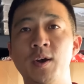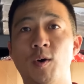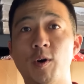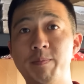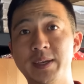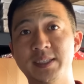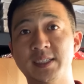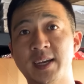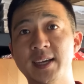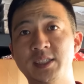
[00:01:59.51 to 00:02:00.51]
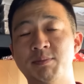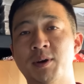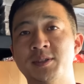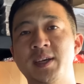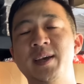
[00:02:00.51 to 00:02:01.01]
or business
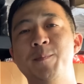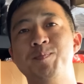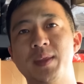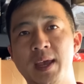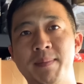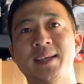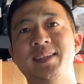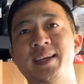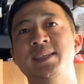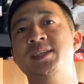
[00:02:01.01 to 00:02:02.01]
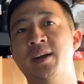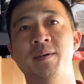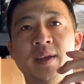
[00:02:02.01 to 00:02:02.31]
customers, it makes it easier.